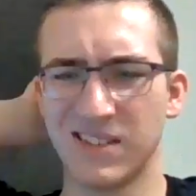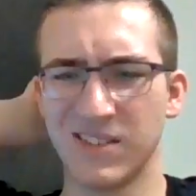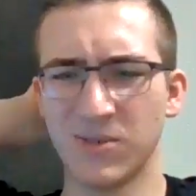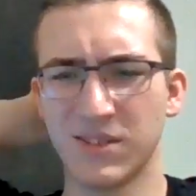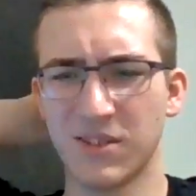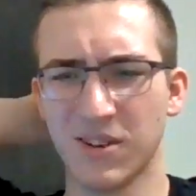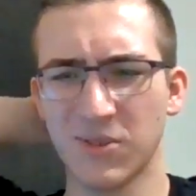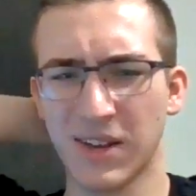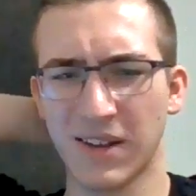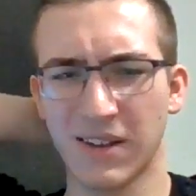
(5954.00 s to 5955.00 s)
You could
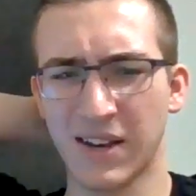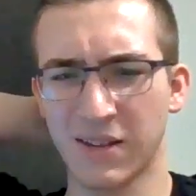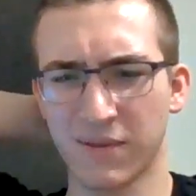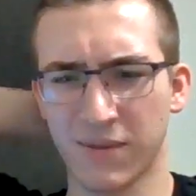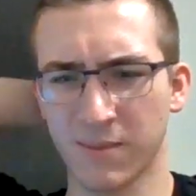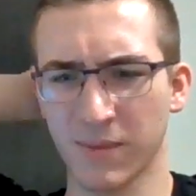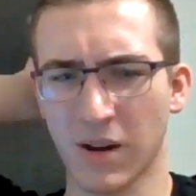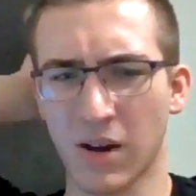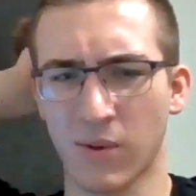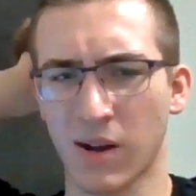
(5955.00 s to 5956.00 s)
argue that any of them
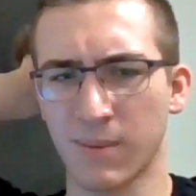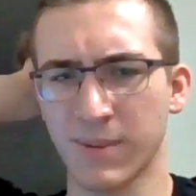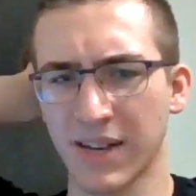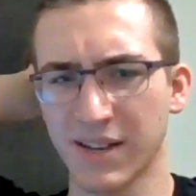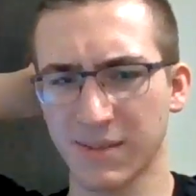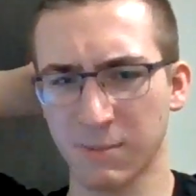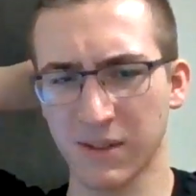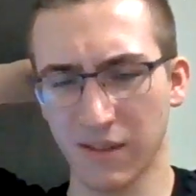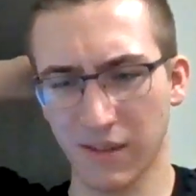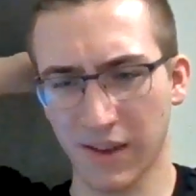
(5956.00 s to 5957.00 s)
got robbed, I guess,
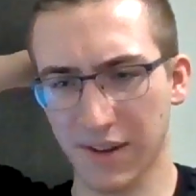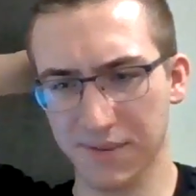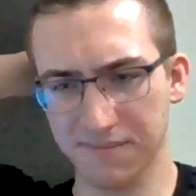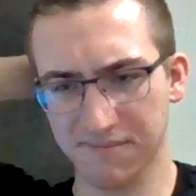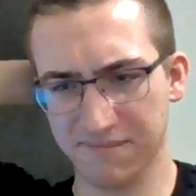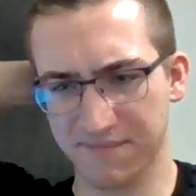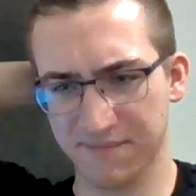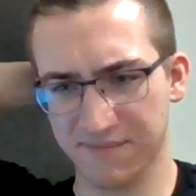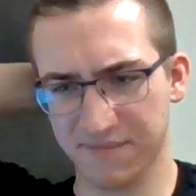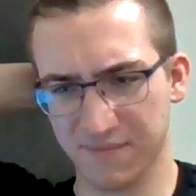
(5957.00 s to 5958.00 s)
but like,
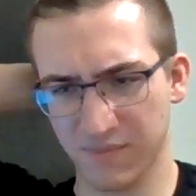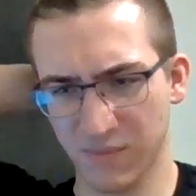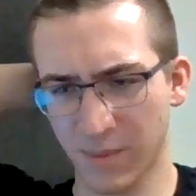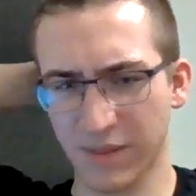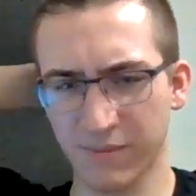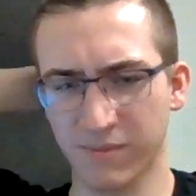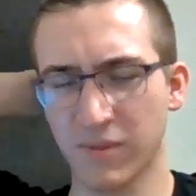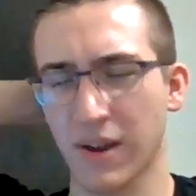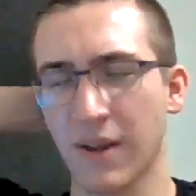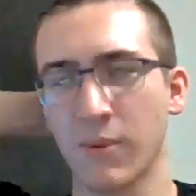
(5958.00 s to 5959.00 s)
I mean,
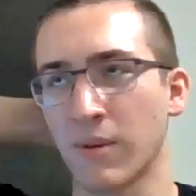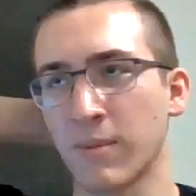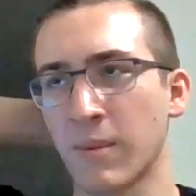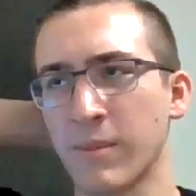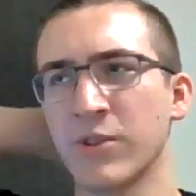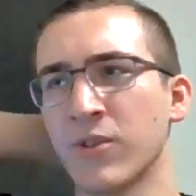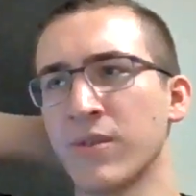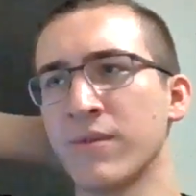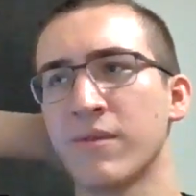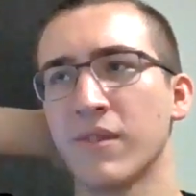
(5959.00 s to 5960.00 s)
okay, well, I mean, you
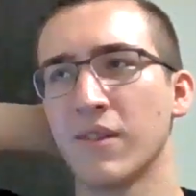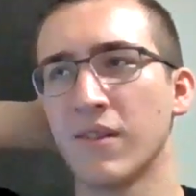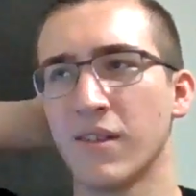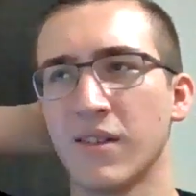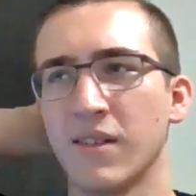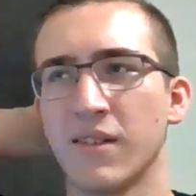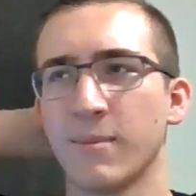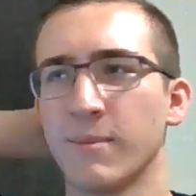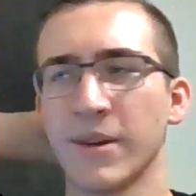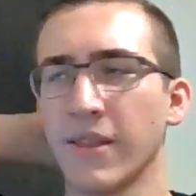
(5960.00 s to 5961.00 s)
couldn't.
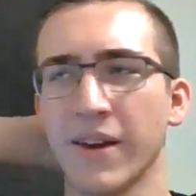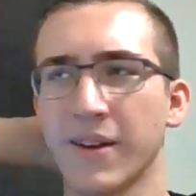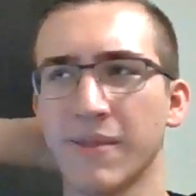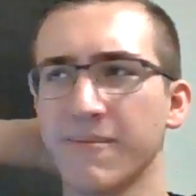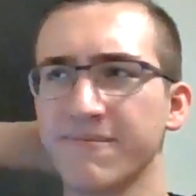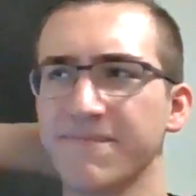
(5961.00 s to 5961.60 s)
But like,